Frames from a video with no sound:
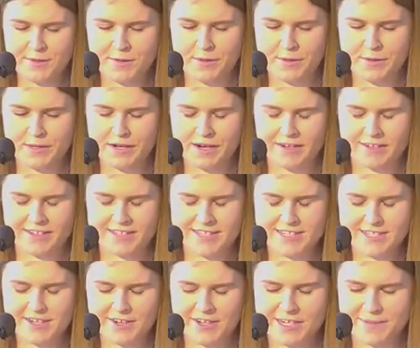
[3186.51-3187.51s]
or
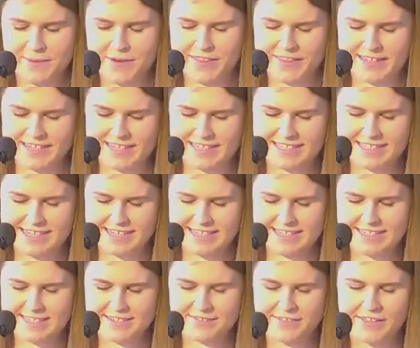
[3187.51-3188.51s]
unconcerned about the
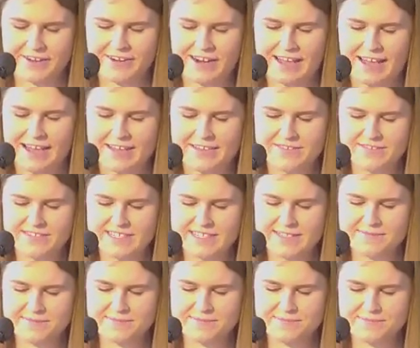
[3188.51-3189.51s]
details of their lives.